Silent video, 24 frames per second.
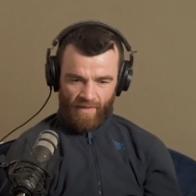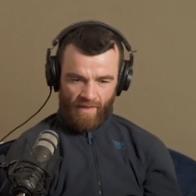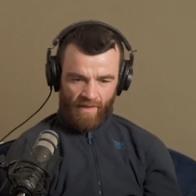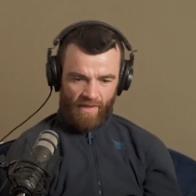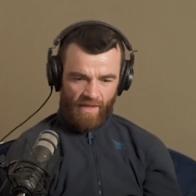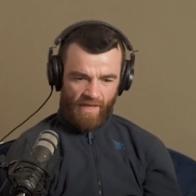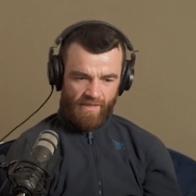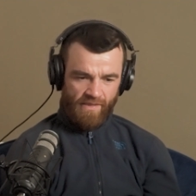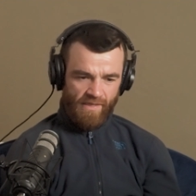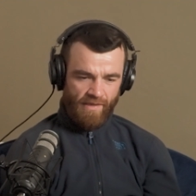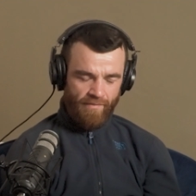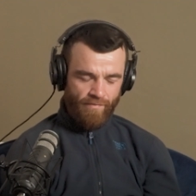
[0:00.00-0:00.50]

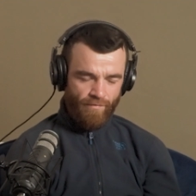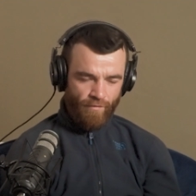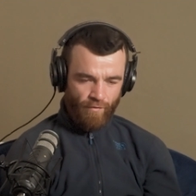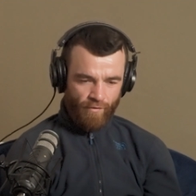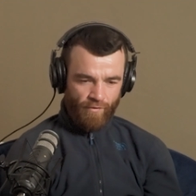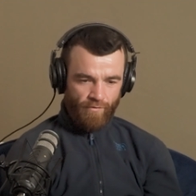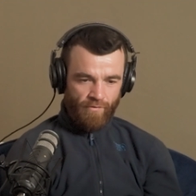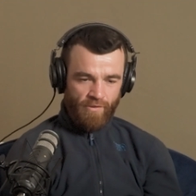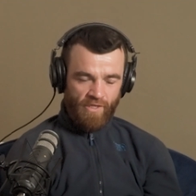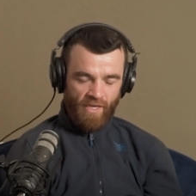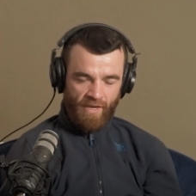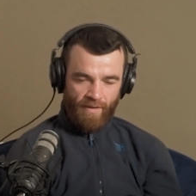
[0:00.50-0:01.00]
Lads, I
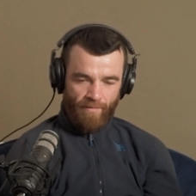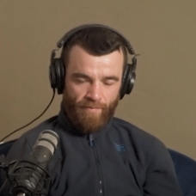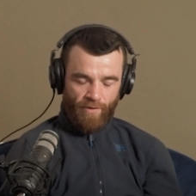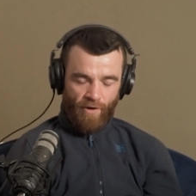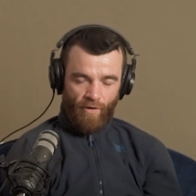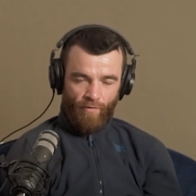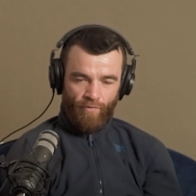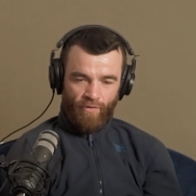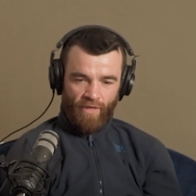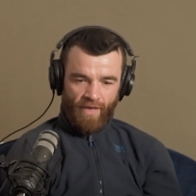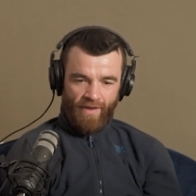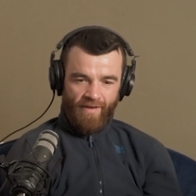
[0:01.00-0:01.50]
fucking turned
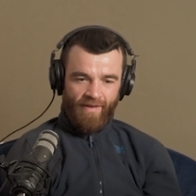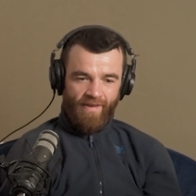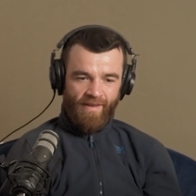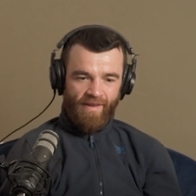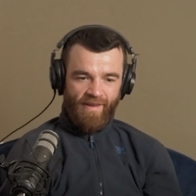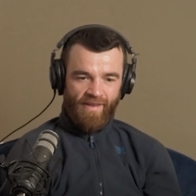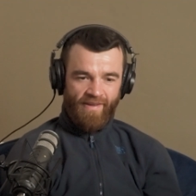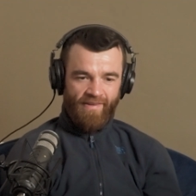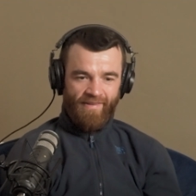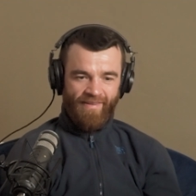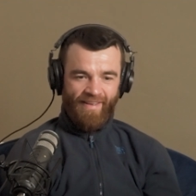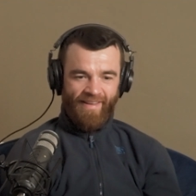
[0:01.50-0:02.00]
pro,
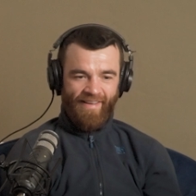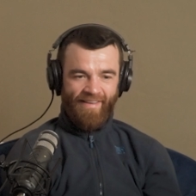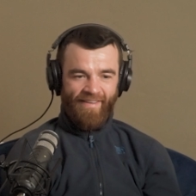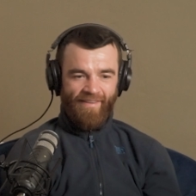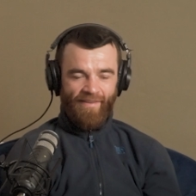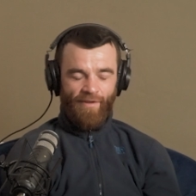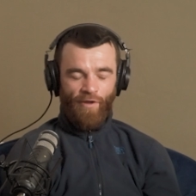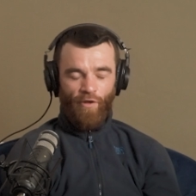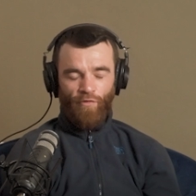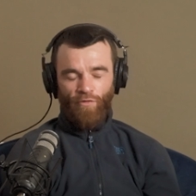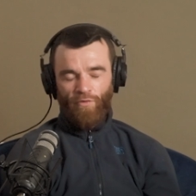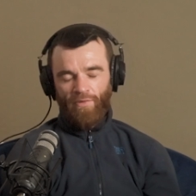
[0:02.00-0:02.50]
and
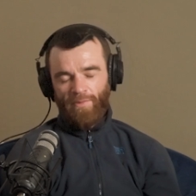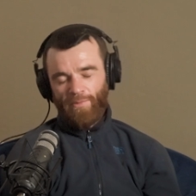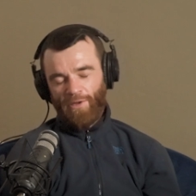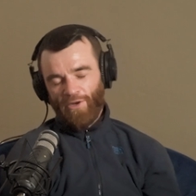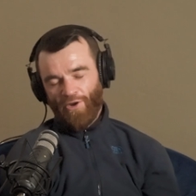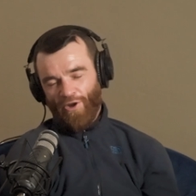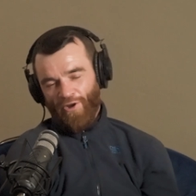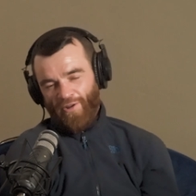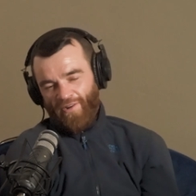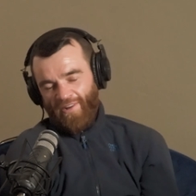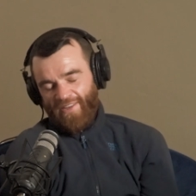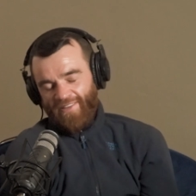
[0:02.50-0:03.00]
like, don't get me
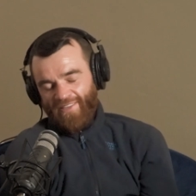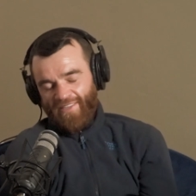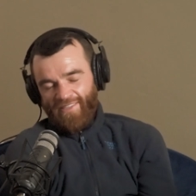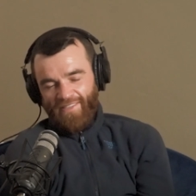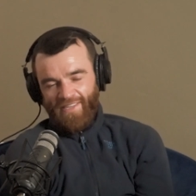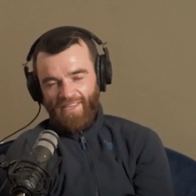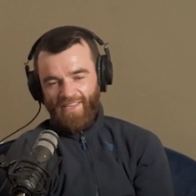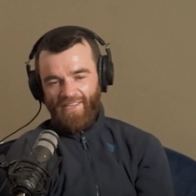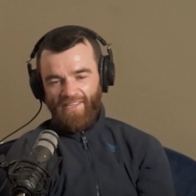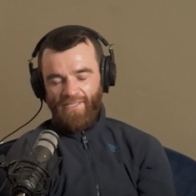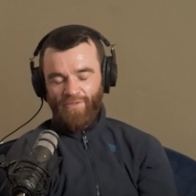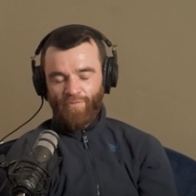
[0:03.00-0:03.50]
wrong, lad,
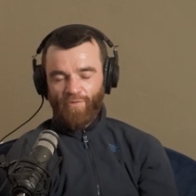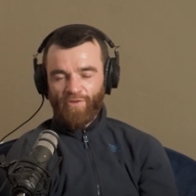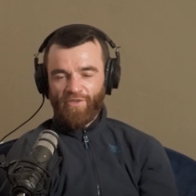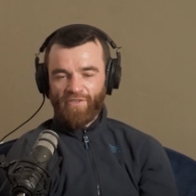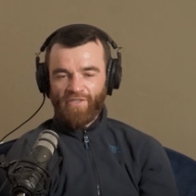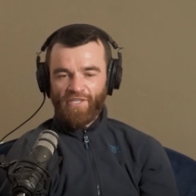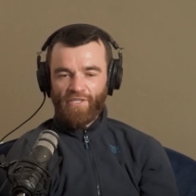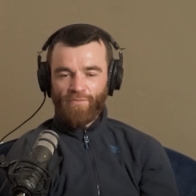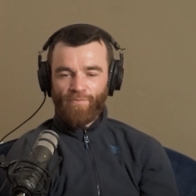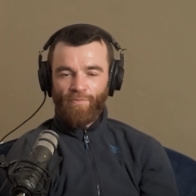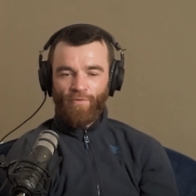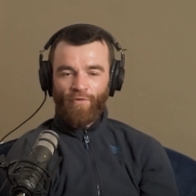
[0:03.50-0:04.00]
it is what it
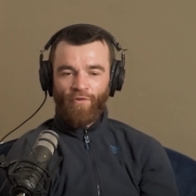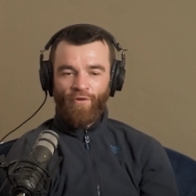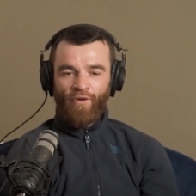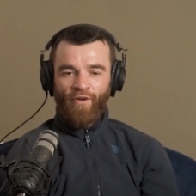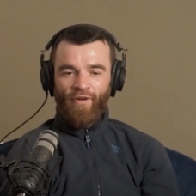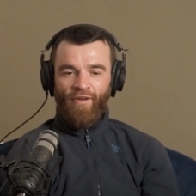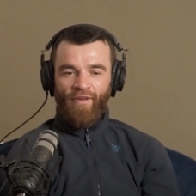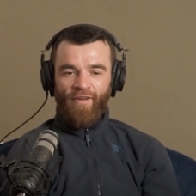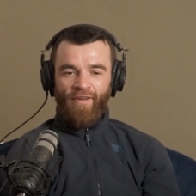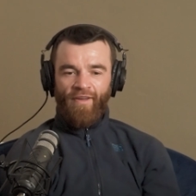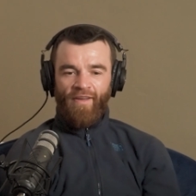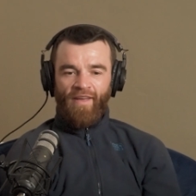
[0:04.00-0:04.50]
is. But
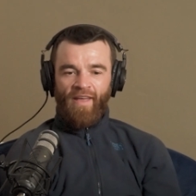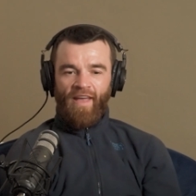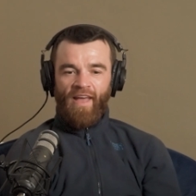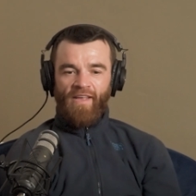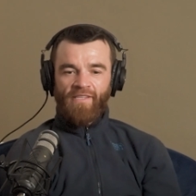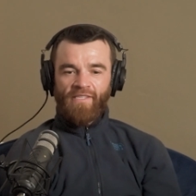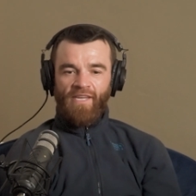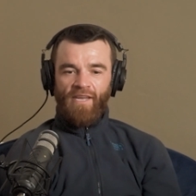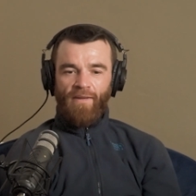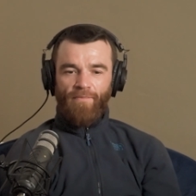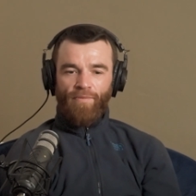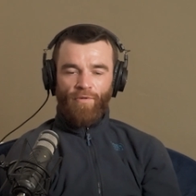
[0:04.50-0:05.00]
I
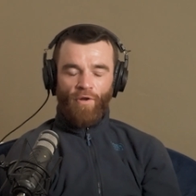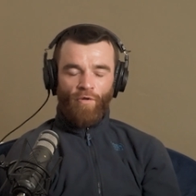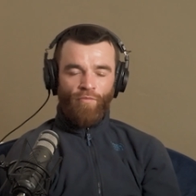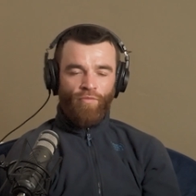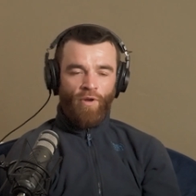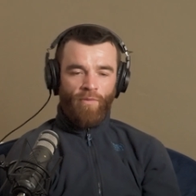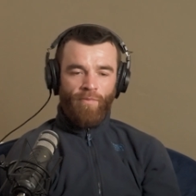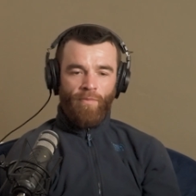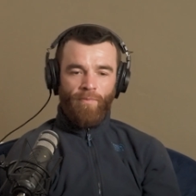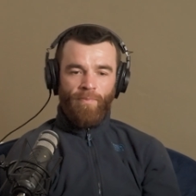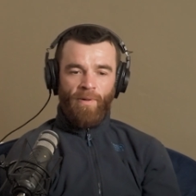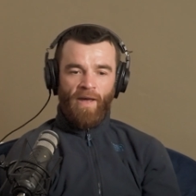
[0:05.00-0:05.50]
turned pro,
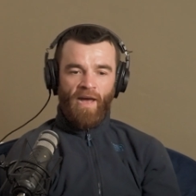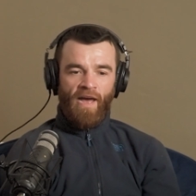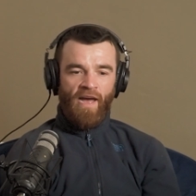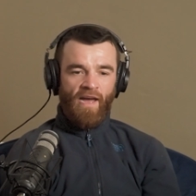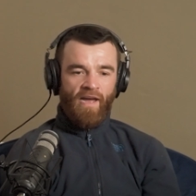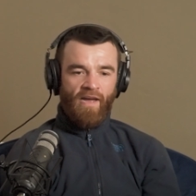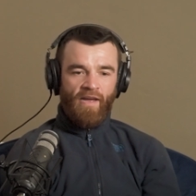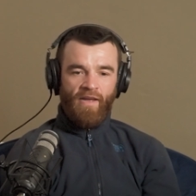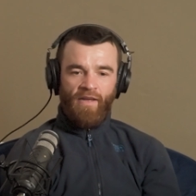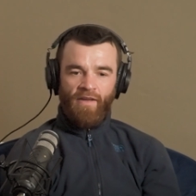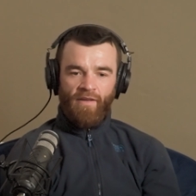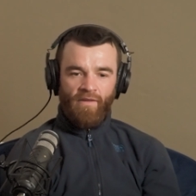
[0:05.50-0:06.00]
Robin
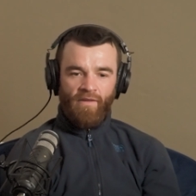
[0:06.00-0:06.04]
Park,